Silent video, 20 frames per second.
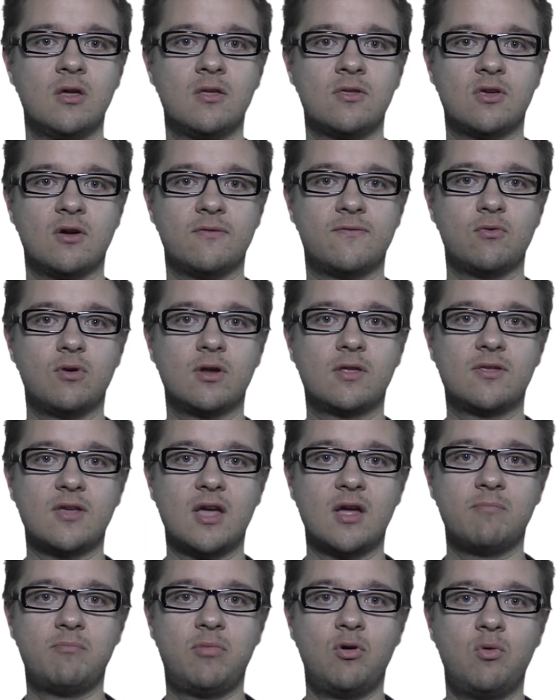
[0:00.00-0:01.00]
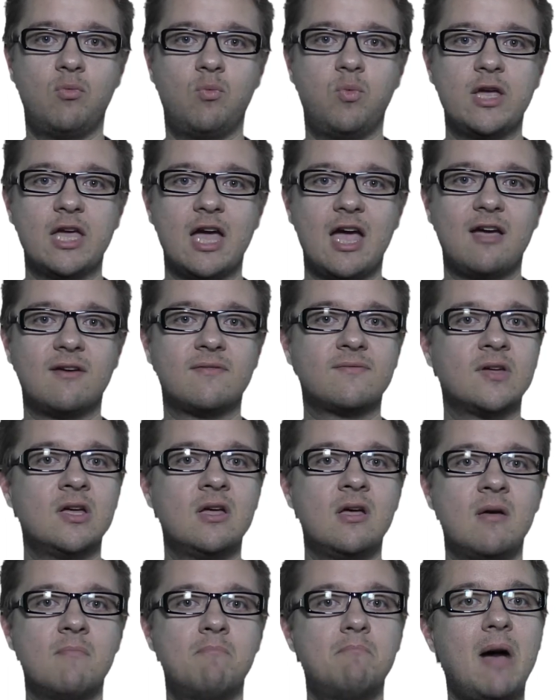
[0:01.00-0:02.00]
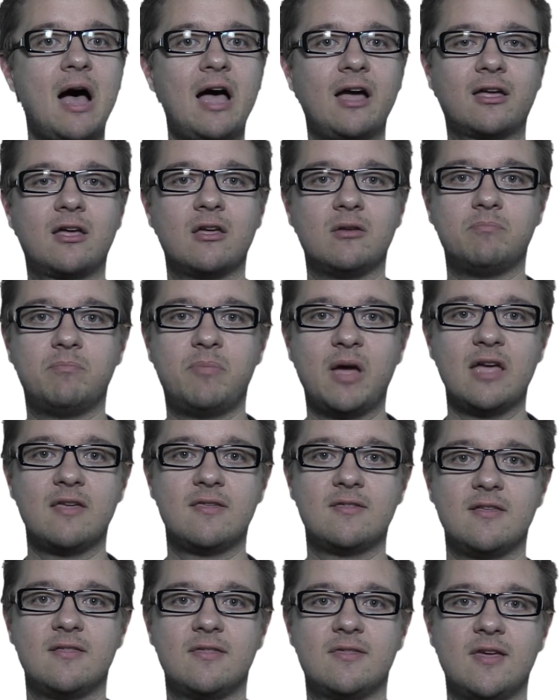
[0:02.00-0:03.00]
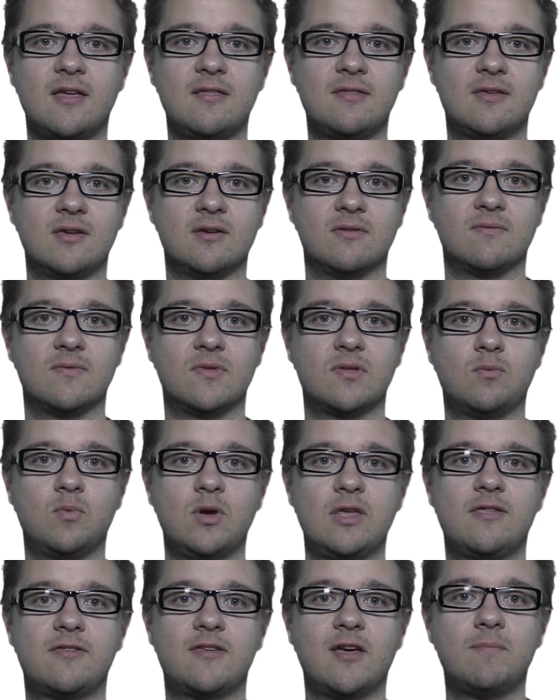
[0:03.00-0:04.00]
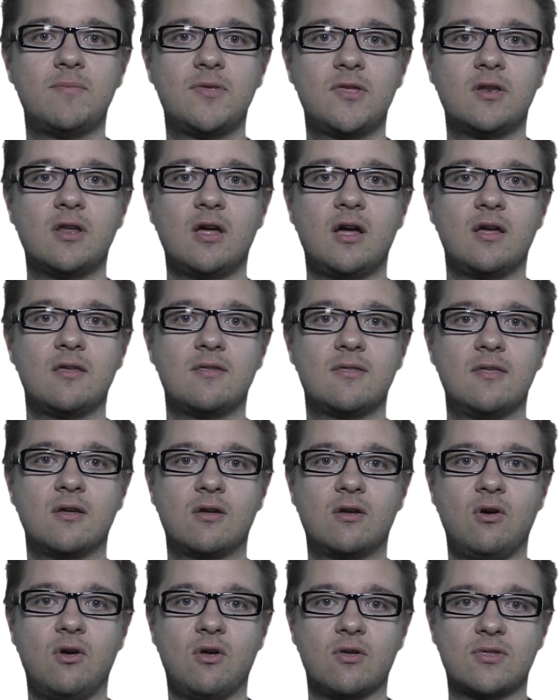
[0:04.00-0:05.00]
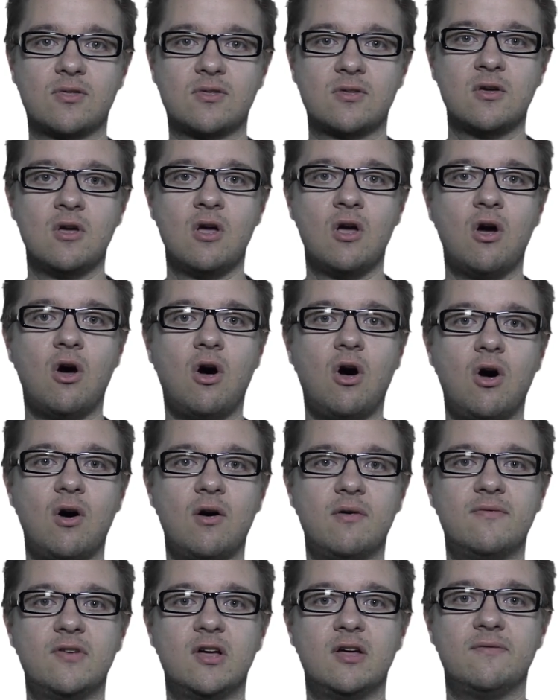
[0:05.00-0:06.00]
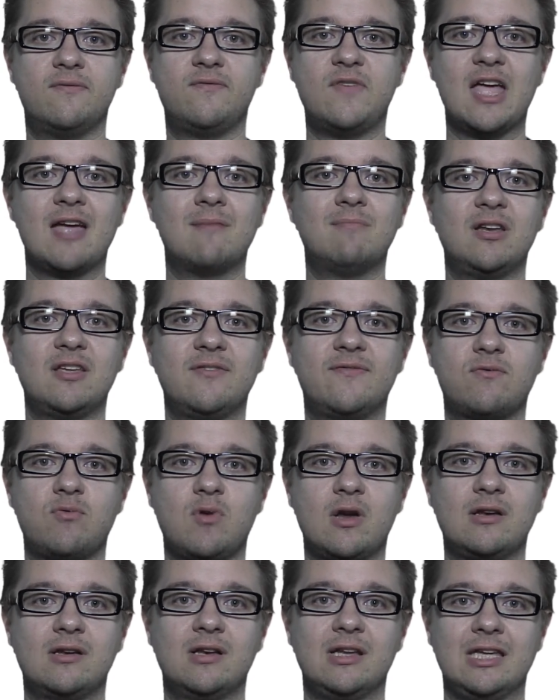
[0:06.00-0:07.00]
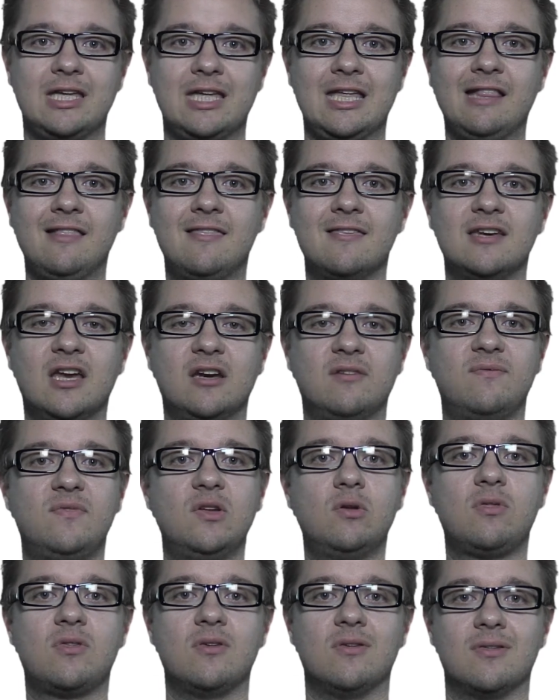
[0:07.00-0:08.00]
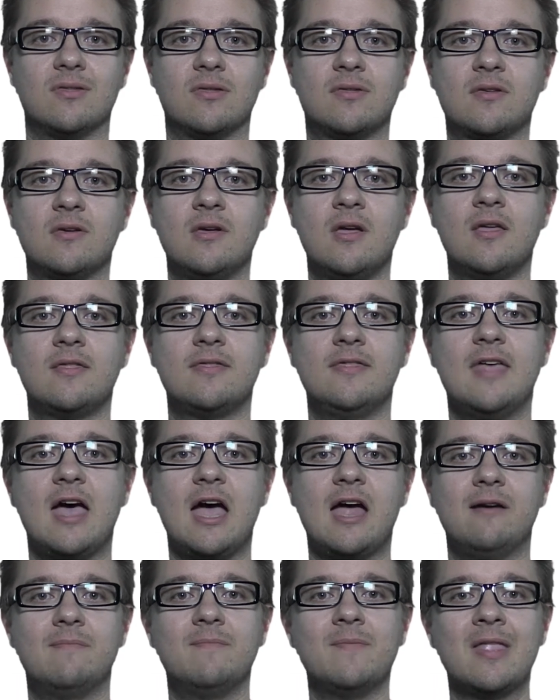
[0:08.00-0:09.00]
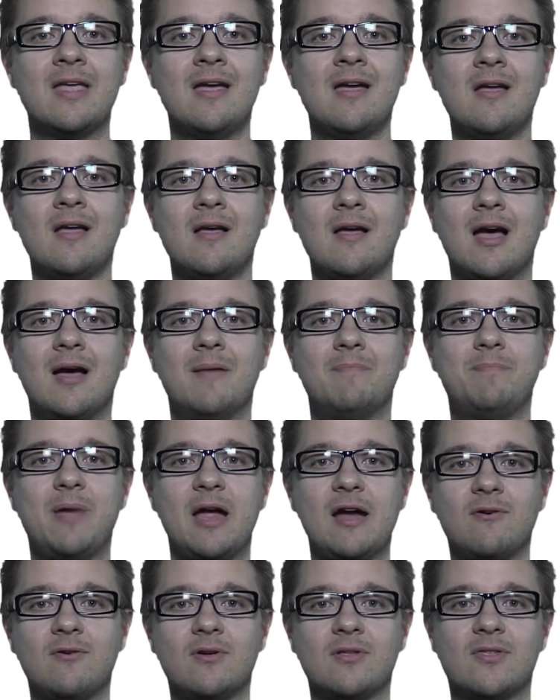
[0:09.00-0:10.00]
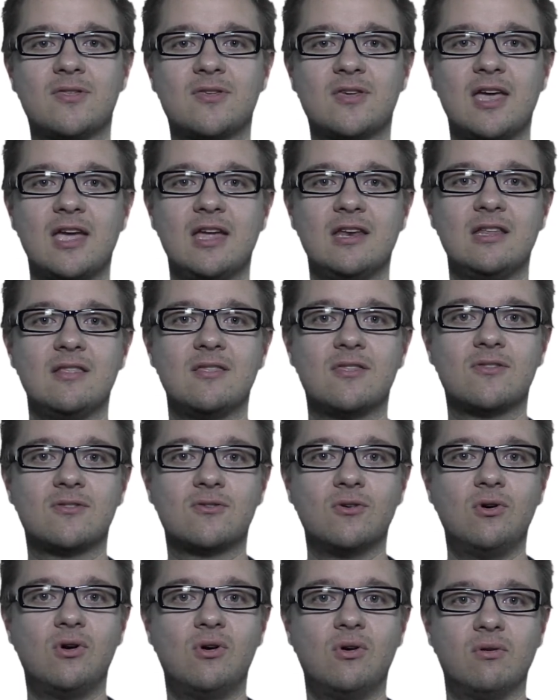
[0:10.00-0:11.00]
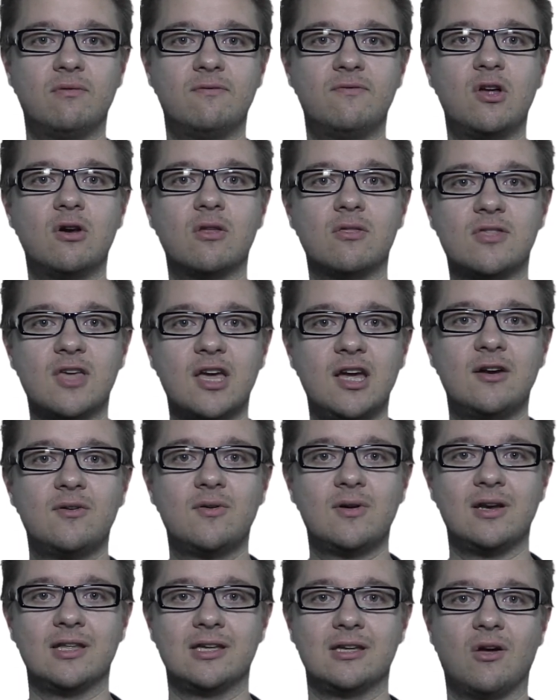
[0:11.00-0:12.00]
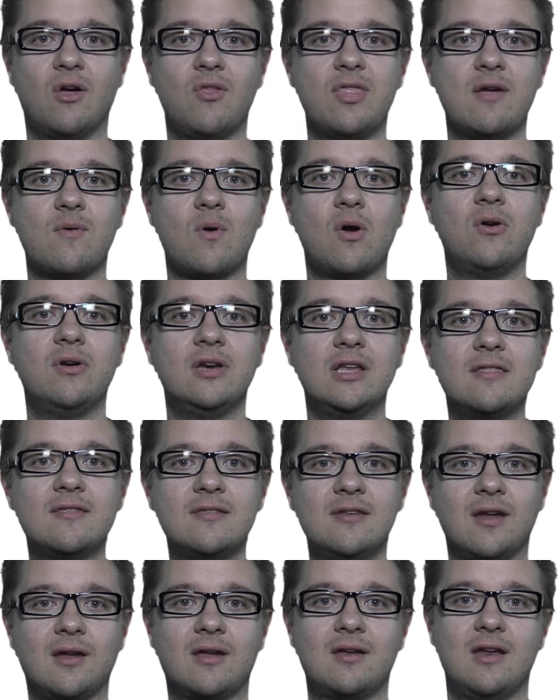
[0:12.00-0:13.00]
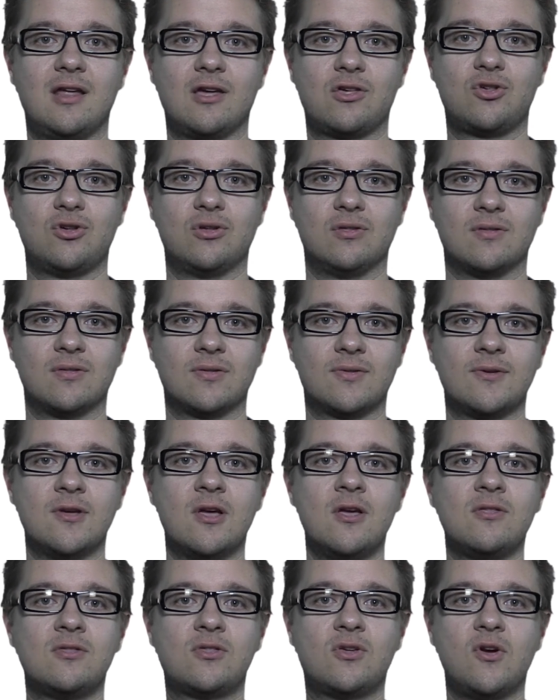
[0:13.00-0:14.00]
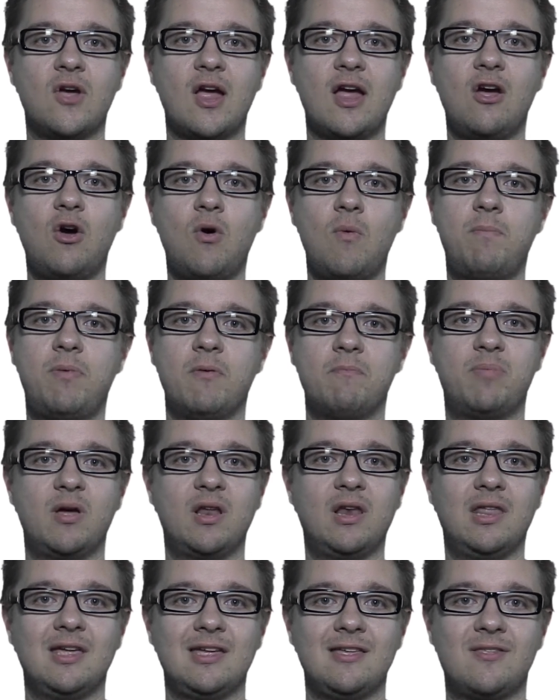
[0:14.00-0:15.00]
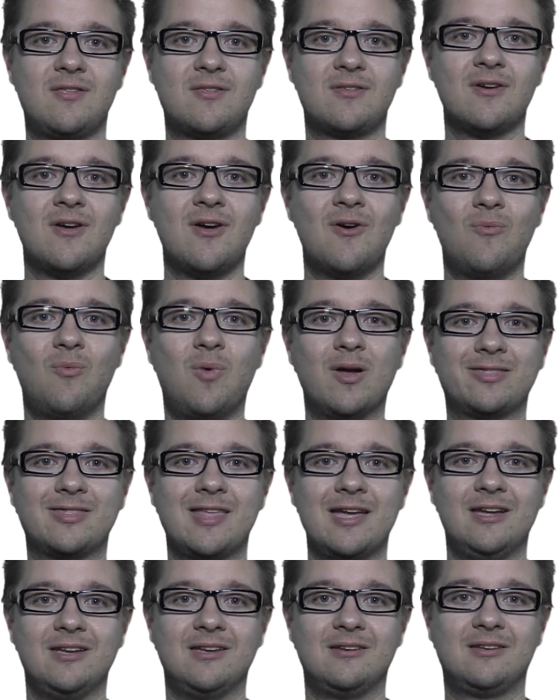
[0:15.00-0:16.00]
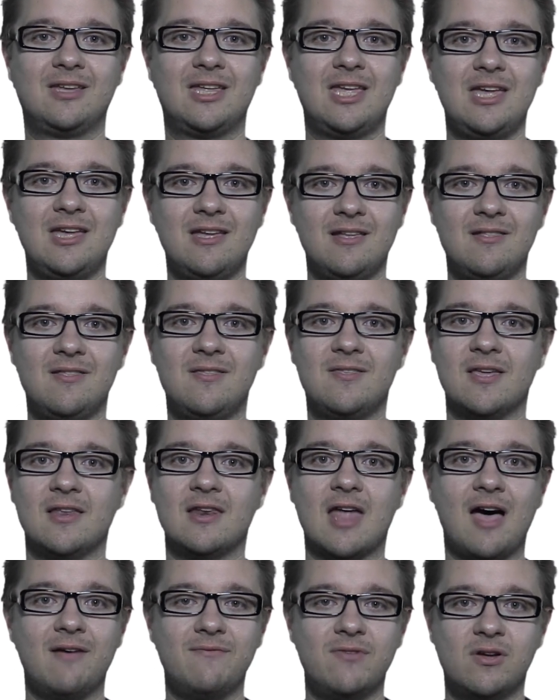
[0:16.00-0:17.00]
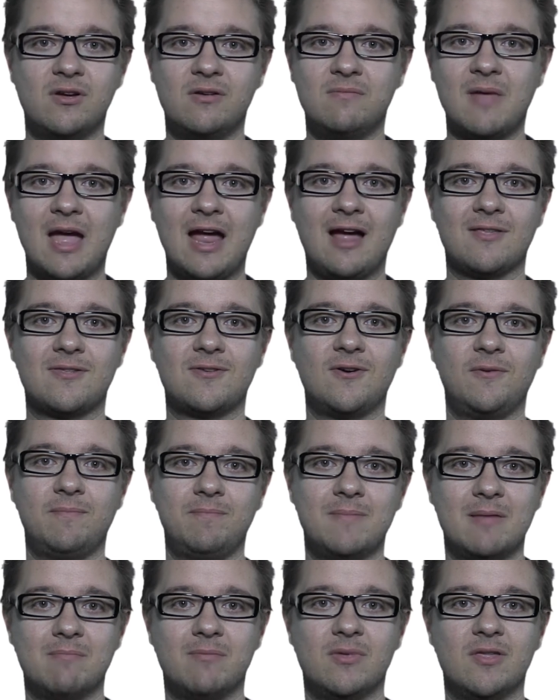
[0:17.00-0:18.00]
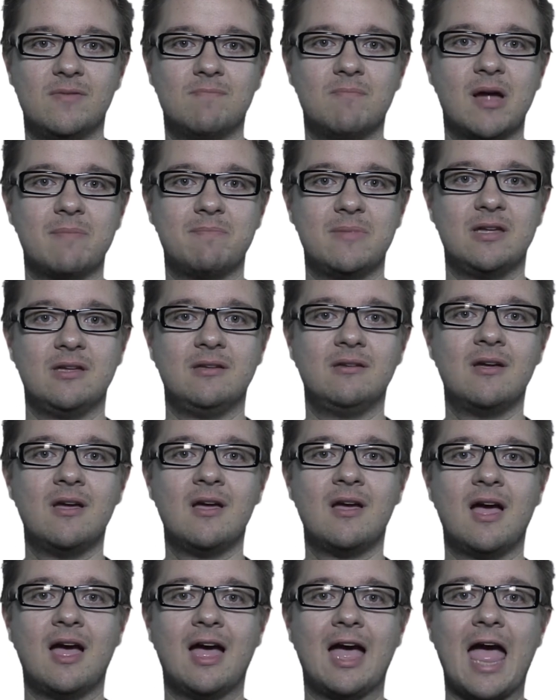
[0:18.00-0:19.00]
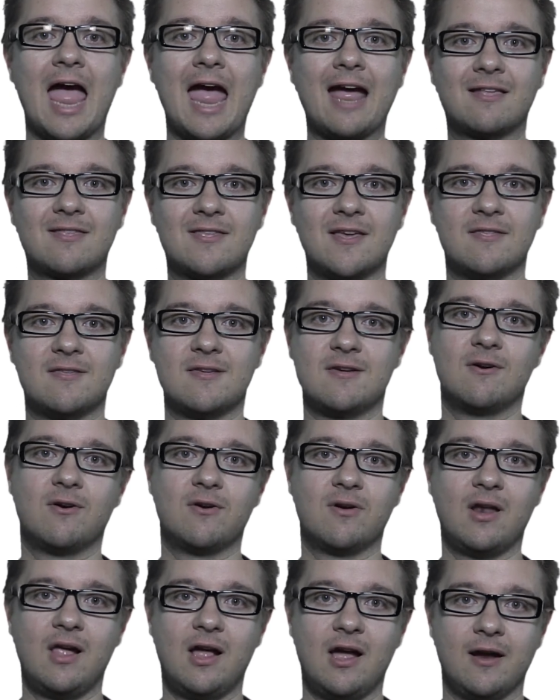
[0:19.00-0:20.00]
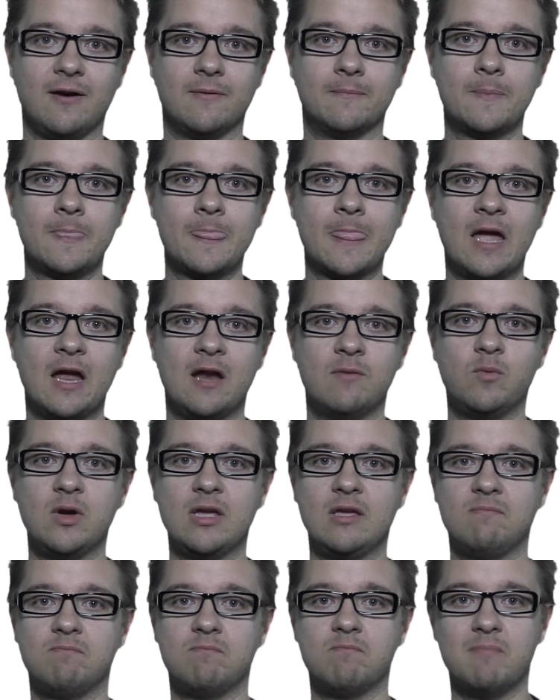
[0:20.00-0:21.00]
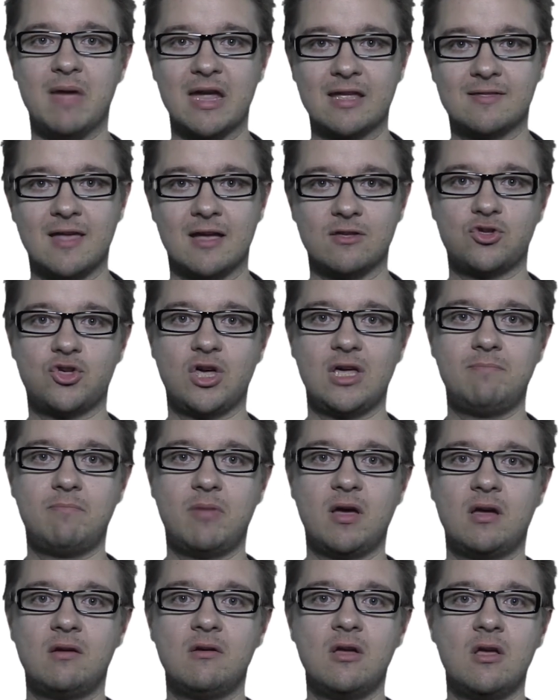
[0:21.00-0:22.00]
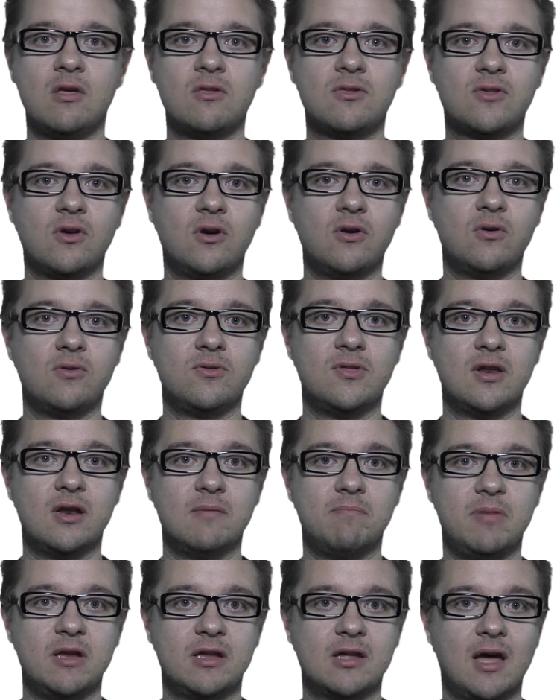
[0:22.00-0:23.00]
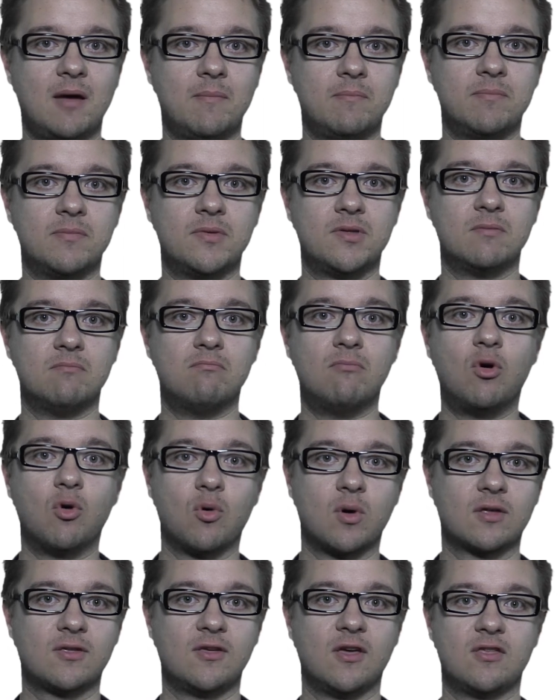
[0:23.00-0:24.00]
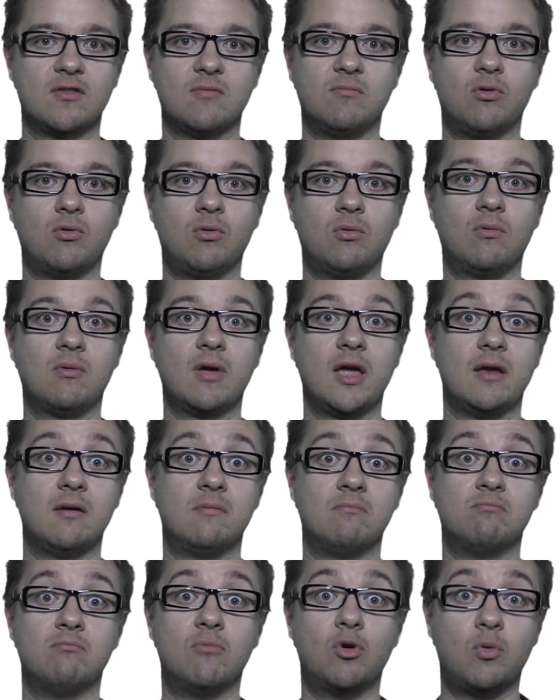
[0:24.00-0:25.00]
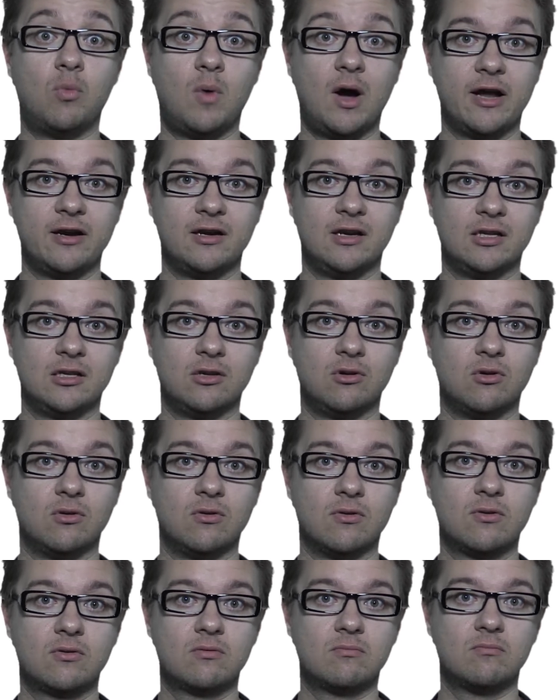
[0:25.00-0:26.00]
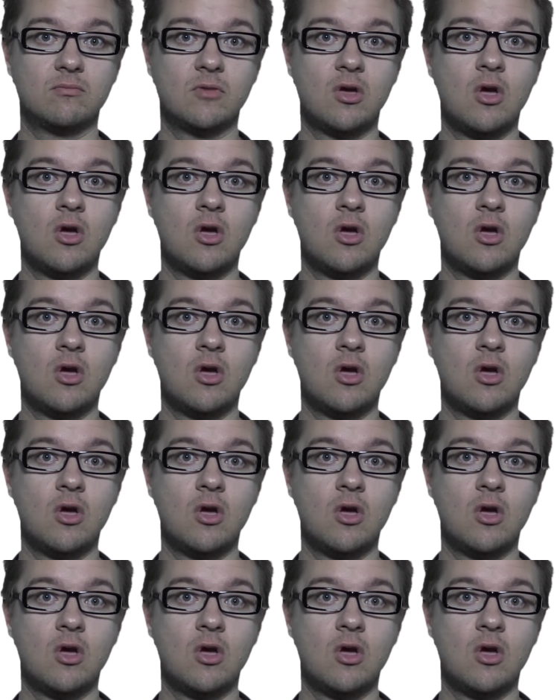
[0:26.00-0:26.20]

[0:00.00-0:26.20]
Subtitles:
So for example, we have market-based incentives. We subsidize the cost of family-friendly internet filters that parents can install voluntarily on their own internet connections to help police what their kids and other household members might be accessing online. And we make that cheaper so that it becomes more accessible and more widely used.